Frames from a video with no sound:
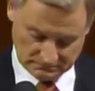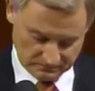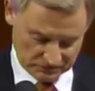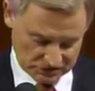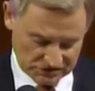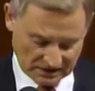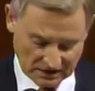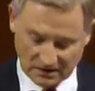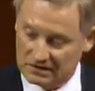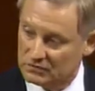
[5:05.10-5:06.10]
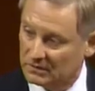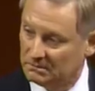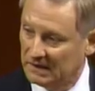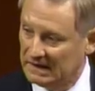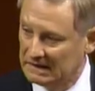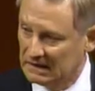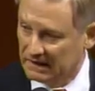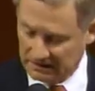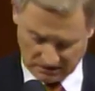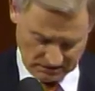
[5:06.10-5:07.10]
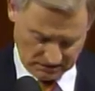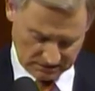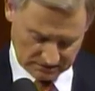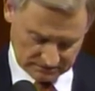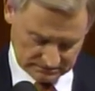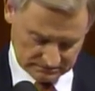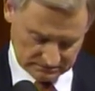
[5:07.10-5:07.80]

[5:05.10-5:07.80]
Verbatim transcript: The Senate has repeatedly indicated